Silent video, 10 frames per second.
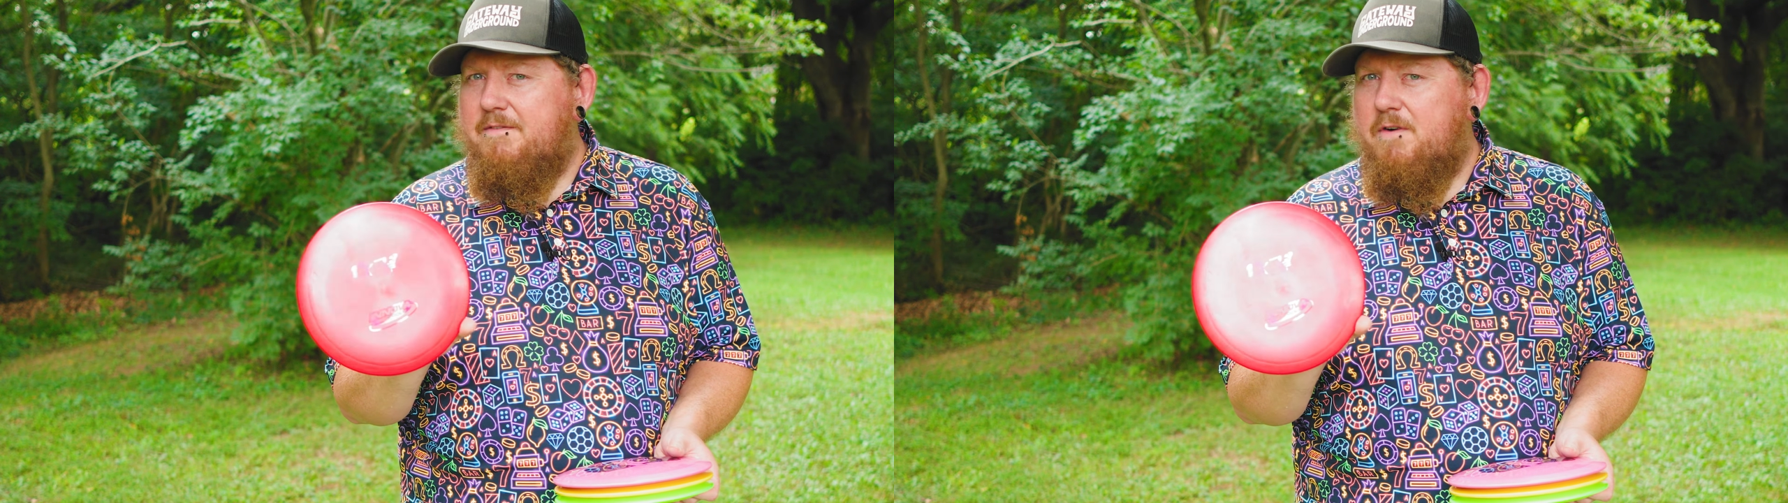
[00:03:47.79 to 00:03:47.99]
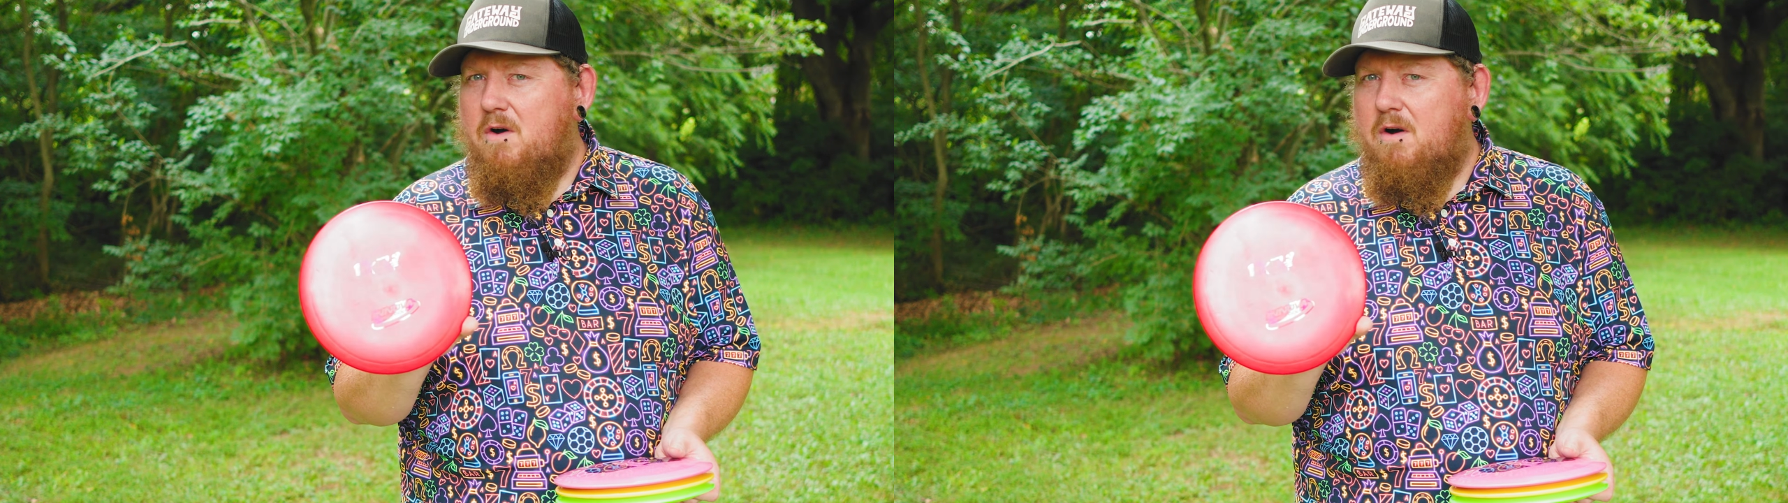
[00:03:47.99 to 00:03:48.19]

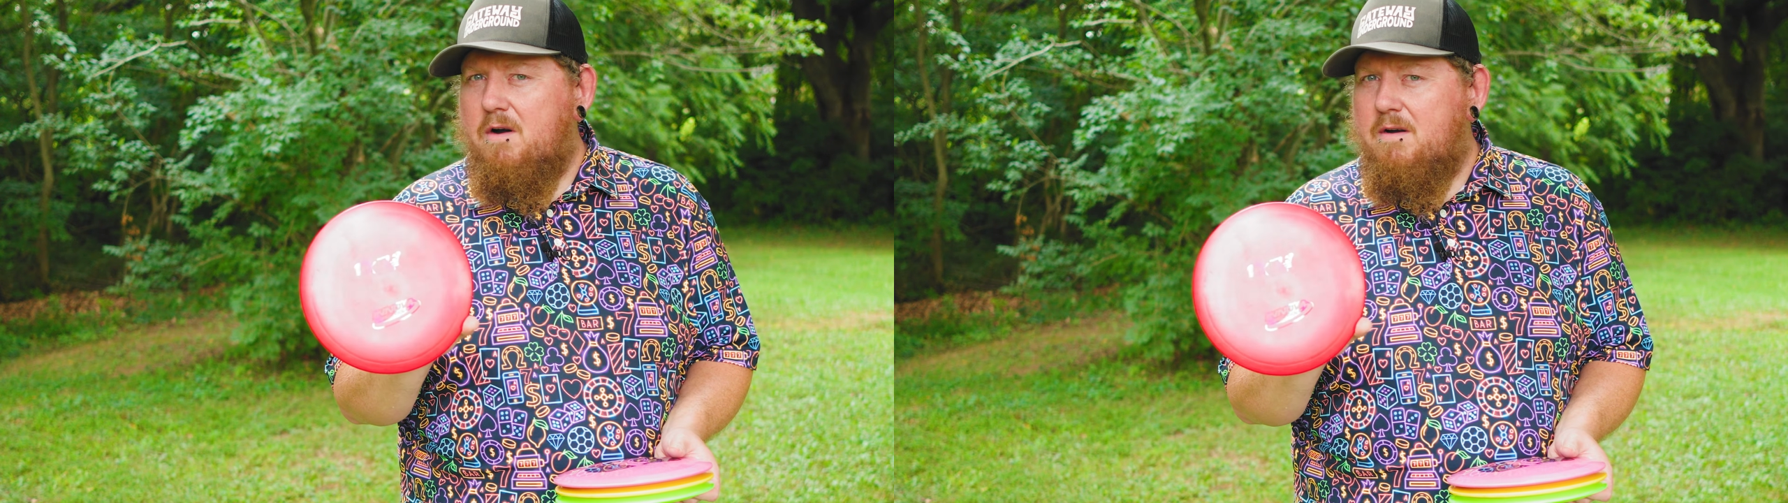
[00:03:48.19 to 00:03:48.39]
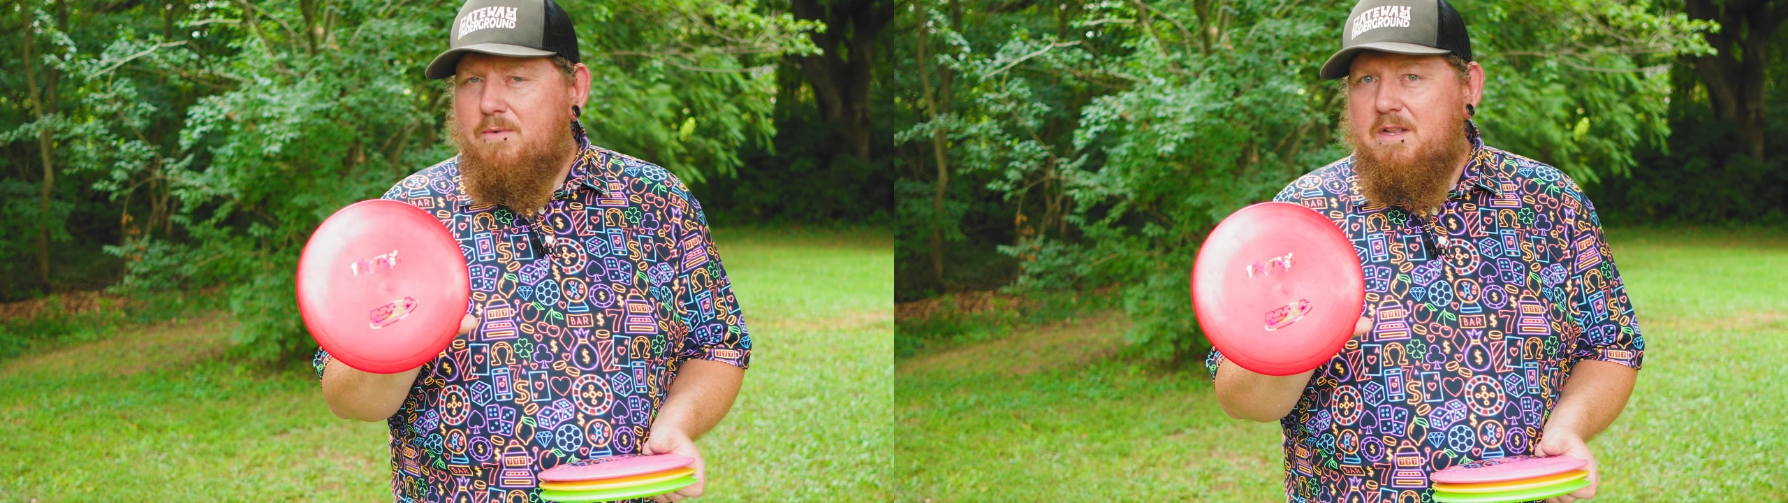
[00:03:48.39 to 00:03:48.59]

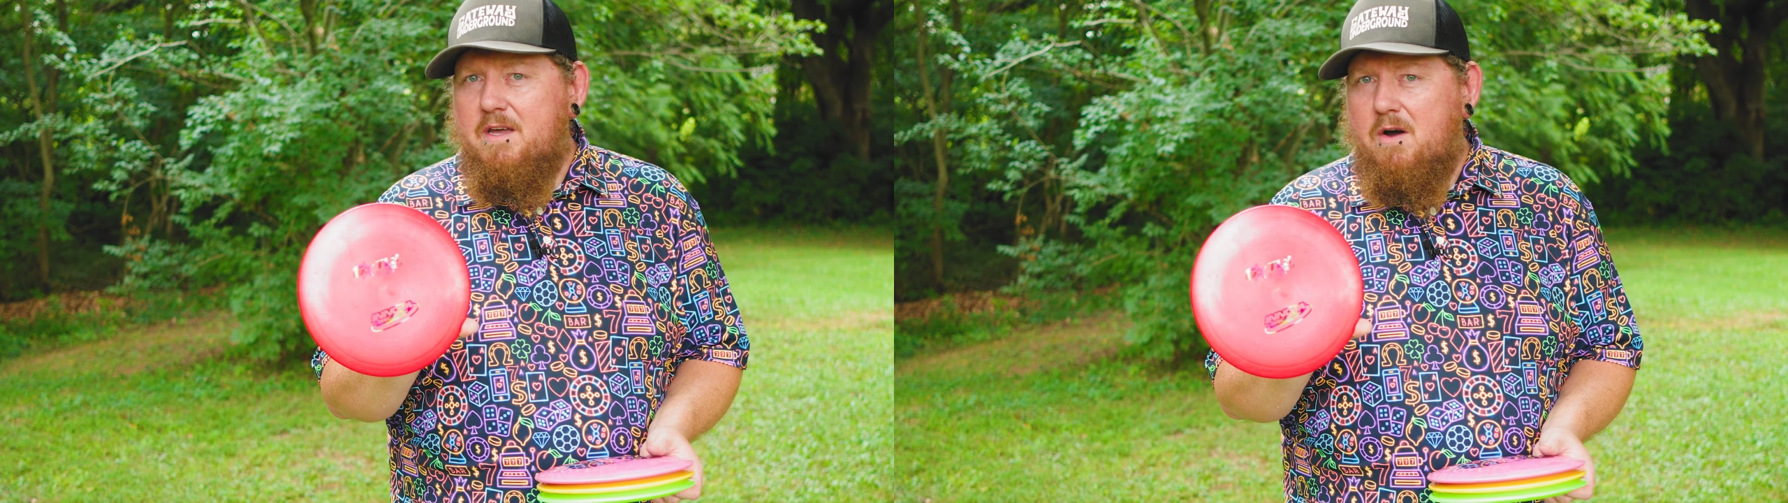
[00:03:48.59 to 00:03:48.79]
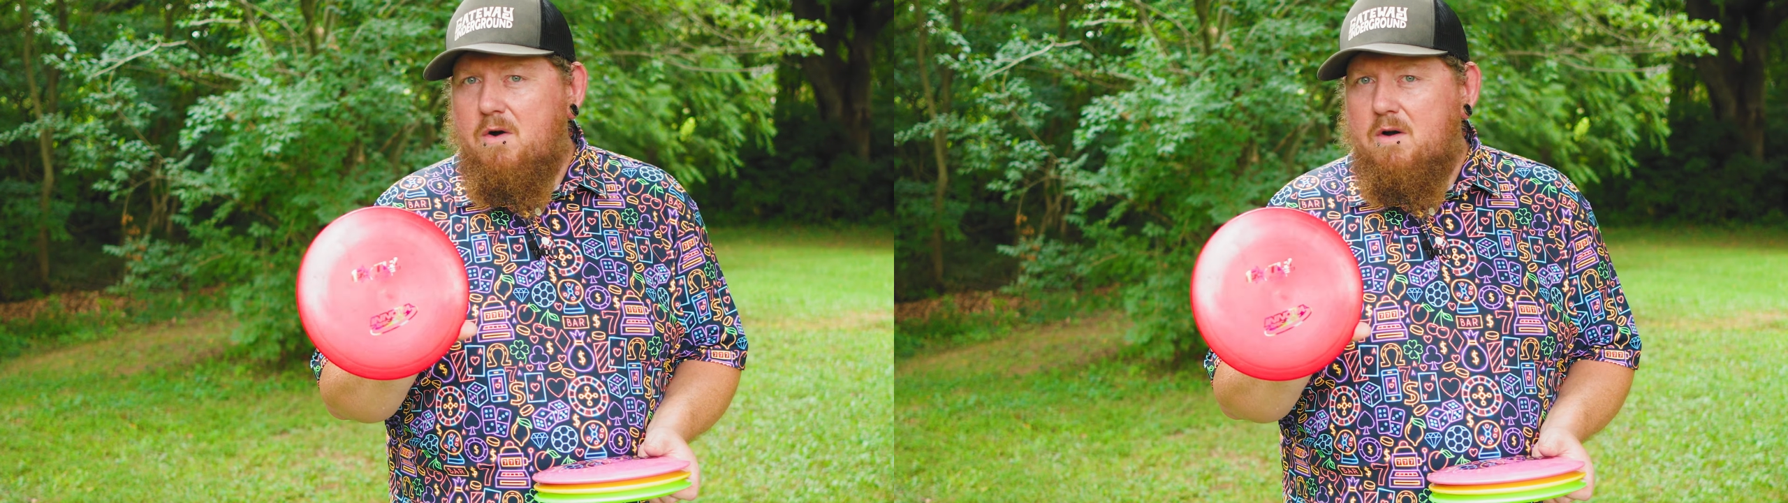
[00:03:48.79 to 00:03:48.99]
far,
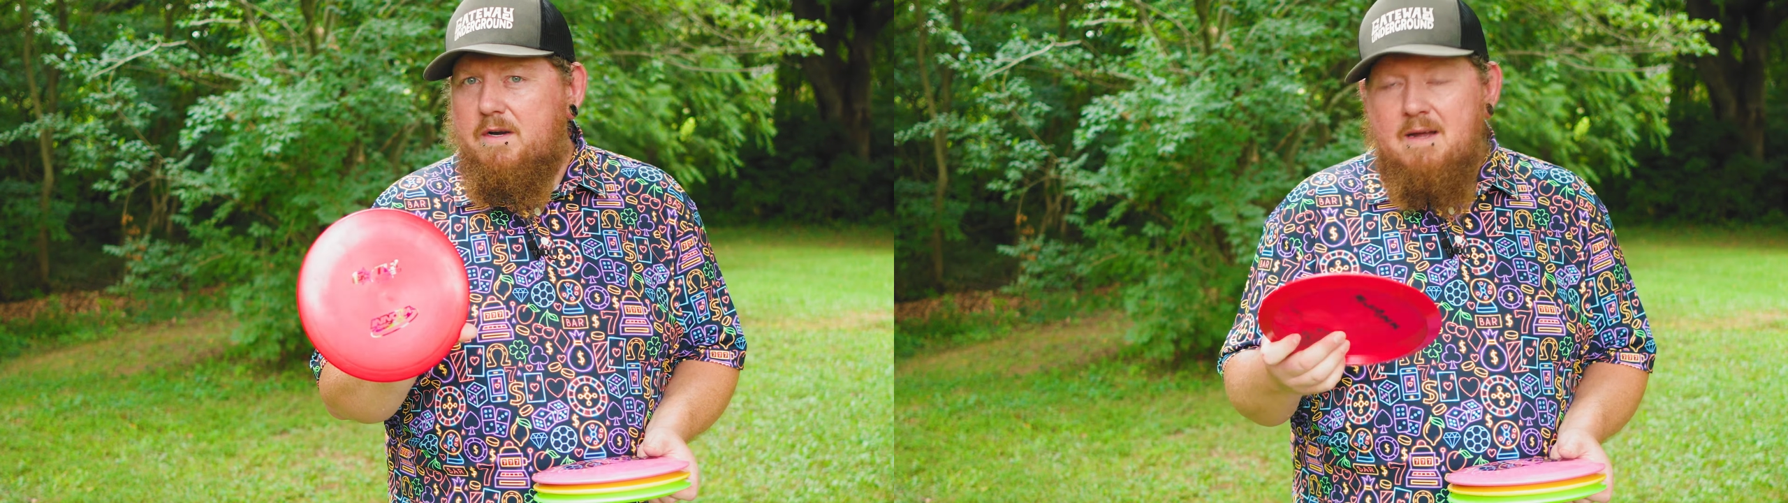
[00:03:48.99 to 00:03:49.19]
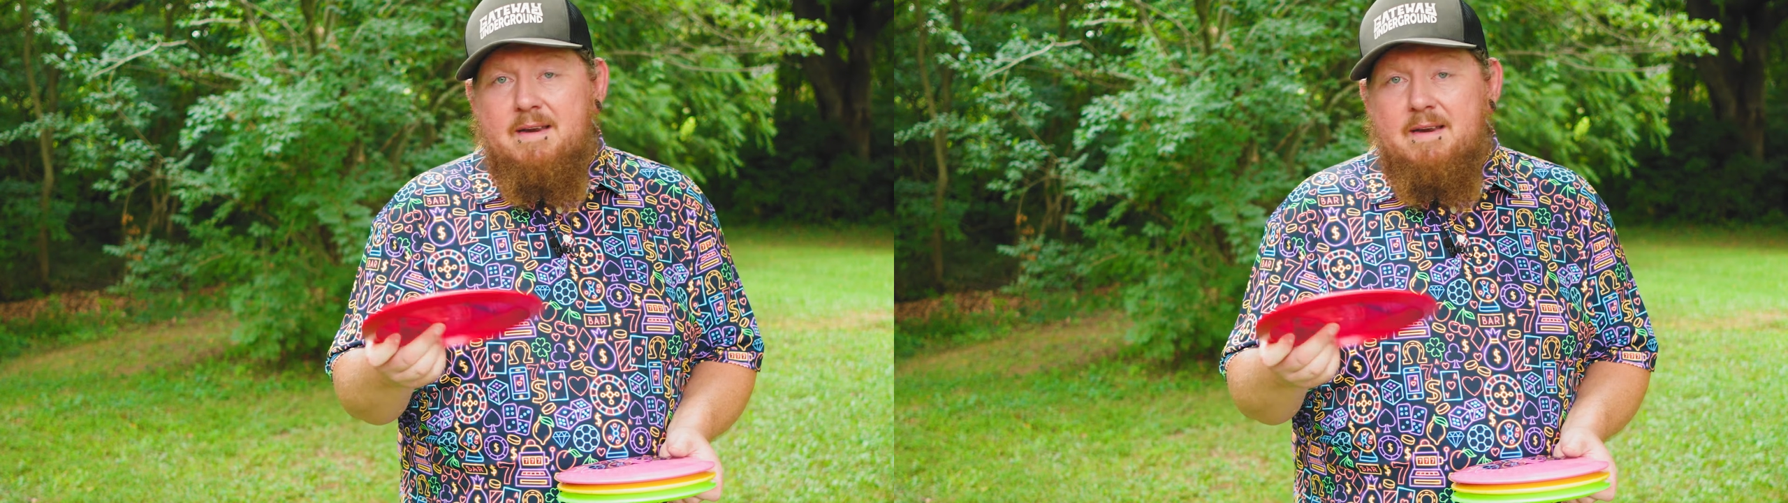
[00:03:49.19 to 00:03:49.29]
really hard.